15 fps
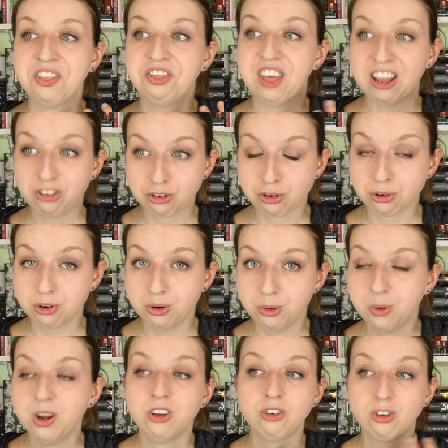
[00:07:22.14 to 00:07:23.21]
That's
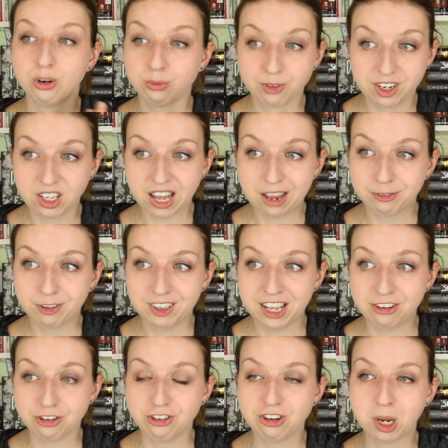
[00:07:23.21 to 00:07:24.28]
true to real life
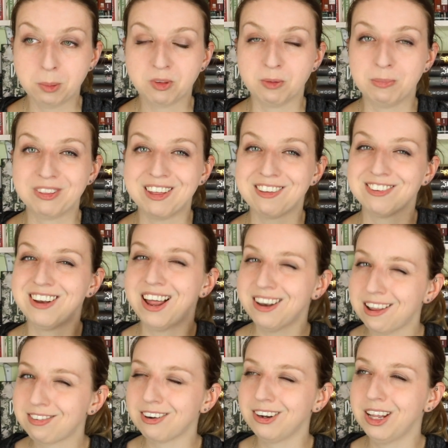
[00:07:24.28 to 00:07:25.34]
relationships, but that's not
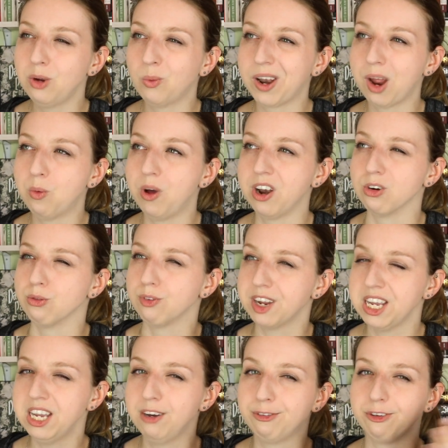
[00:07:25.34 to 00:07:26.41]
necessarily what I want to
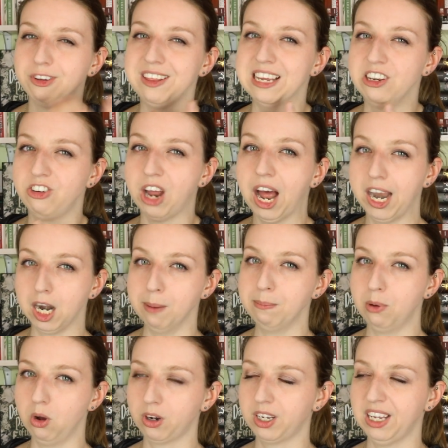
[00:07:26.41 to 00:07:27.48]
read for the entire
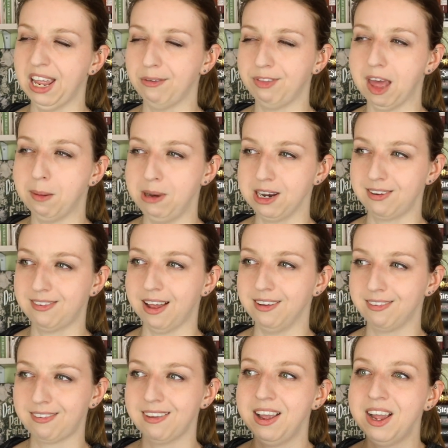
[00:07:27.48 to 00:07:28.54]
book, if that makes
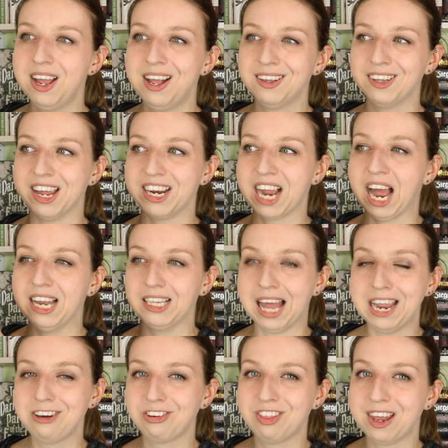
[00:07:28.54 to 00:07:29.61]
sense. Like, I
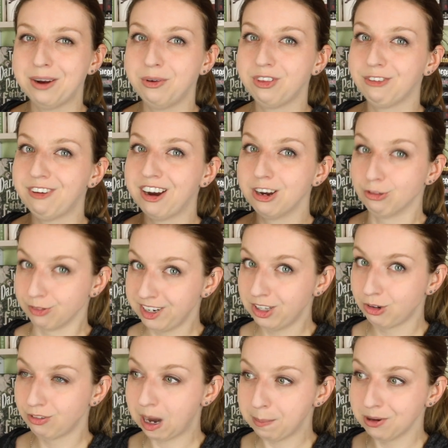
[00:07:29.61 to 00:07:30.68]
liked that it was a very
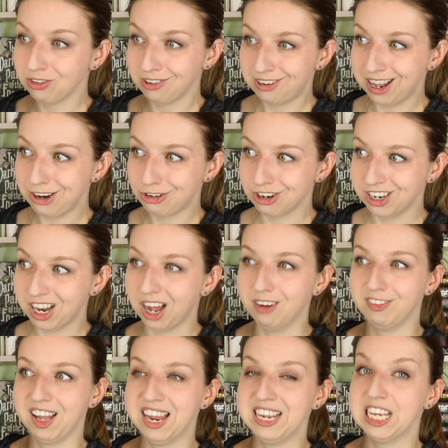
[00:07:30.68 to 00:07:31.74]
real representation
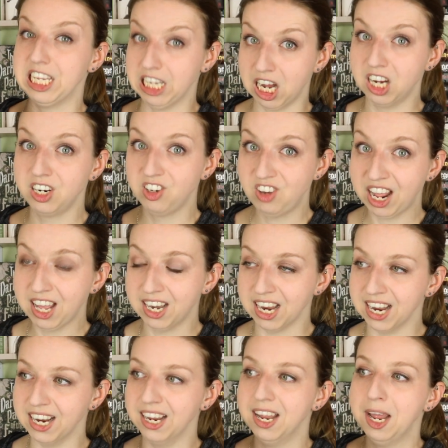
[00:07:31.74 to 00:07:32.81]
of like young
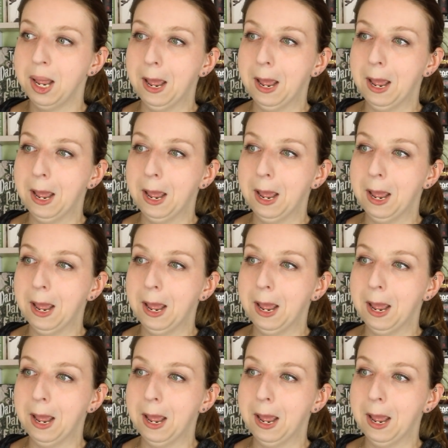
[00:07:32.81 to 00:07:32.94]
dating,